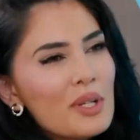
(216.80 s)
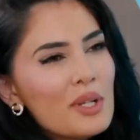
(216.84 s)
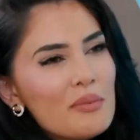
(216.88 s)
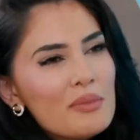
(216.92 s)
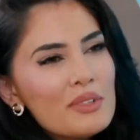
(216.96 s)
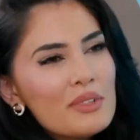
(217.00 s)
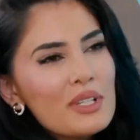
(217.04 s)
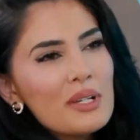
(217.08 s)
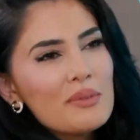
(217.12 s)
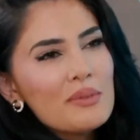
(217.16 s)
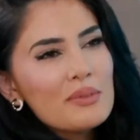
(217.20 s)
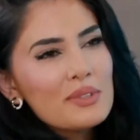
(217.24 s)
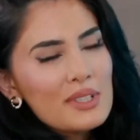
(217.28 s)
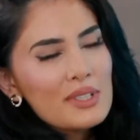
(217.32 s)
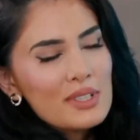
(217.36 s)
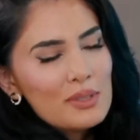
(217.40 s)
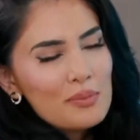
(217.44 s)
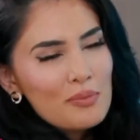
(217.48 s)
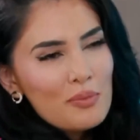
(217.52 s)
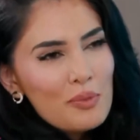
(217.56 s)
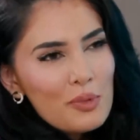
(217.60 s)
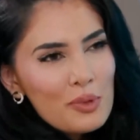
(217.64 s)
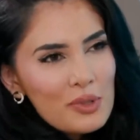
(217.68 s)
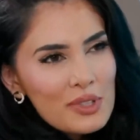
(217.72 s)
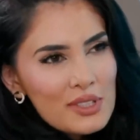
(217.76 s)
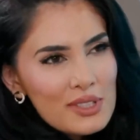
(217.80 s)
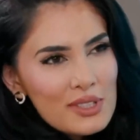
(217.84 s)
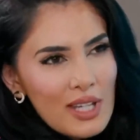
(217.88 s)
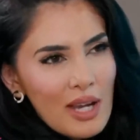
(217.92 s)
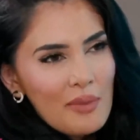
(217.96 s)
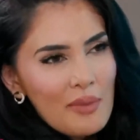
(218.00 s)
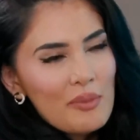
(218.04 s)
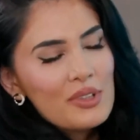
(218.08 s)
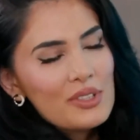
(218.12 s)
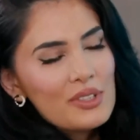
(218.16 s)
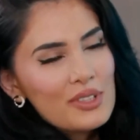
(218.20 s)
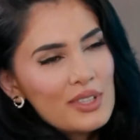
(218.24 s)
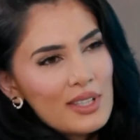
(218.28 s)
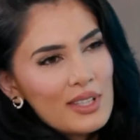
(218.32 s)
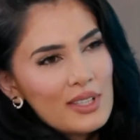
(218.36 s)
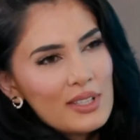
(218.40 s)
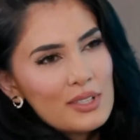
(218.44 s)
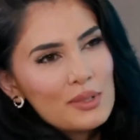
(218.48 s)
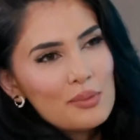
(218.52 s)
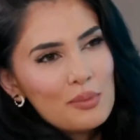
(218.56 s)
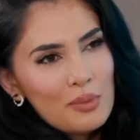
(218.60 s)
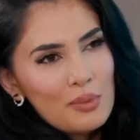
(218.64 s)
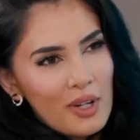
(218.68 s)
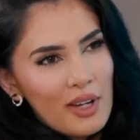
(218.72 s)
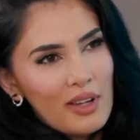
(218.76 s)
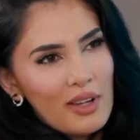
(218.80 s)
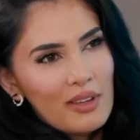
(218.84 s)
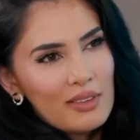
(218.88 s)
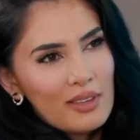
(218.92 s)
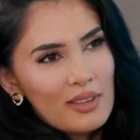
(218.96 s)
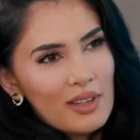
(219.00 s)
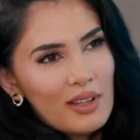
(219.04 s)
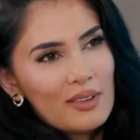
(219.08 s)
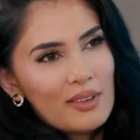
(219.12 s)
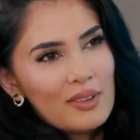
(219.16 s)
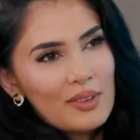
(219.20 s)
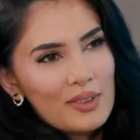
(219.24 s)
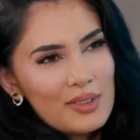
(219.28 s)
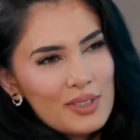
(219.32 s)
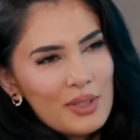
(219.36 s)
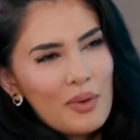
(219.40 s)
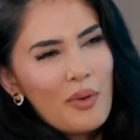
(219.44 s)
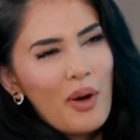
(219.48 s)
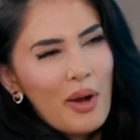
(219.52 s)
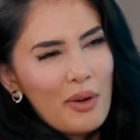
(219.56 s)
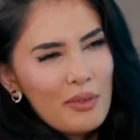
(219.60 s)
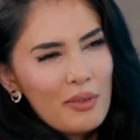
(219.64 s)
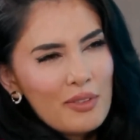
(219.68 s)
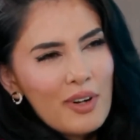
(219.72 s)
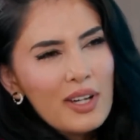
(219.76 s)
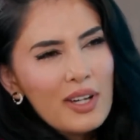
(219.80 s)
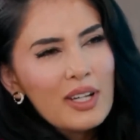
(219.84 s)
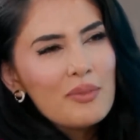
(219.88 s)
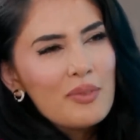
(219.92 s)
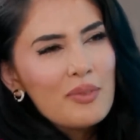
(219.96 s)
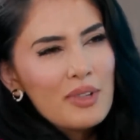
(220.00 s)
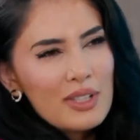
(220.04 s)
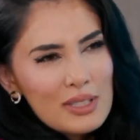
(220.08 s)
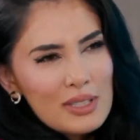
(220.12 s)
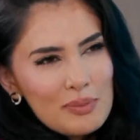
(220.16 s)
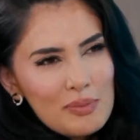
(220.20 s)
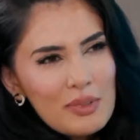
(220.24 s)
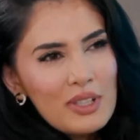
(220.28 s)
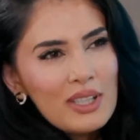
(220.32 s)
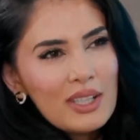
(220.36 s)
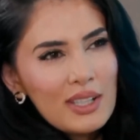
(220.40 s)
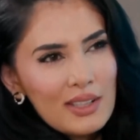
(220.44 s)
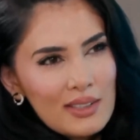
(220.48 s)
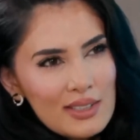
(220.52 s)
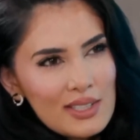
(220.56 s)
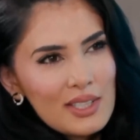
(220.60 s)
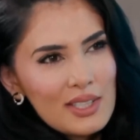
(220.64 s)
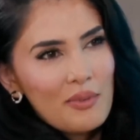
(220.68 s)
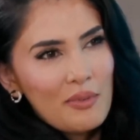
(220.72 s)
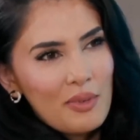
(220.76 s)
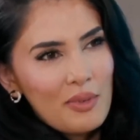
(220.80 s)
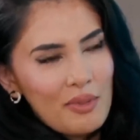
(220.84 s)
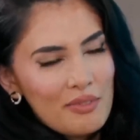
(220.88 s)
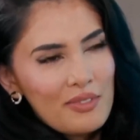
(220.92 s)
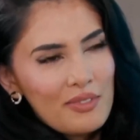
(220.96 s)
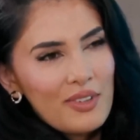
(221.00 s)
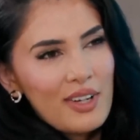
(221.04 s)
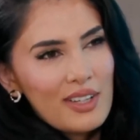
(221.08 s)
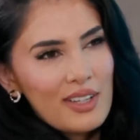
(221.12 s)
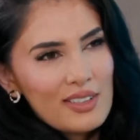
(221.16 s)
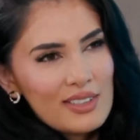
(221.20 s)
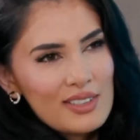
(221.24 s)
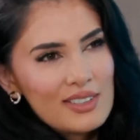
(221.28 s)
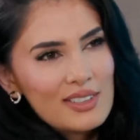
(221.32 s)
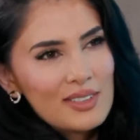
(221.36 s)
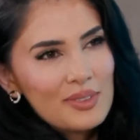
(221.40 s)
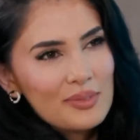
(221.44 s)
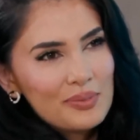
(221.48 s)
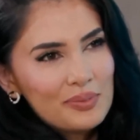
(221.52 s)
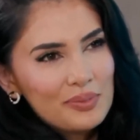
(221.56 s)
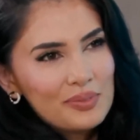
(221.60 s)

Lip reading: sometimes it's more damage than it's worth. So I would recommend speaking to someone first.